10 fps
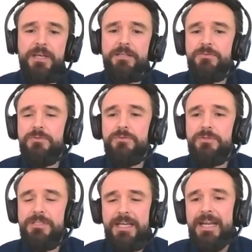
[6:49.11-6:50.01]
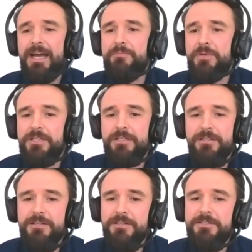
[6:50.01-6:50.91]
thanks to dynamic
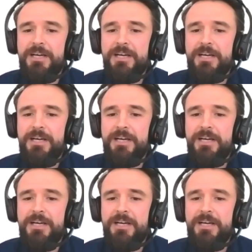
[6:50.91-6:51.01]
uh,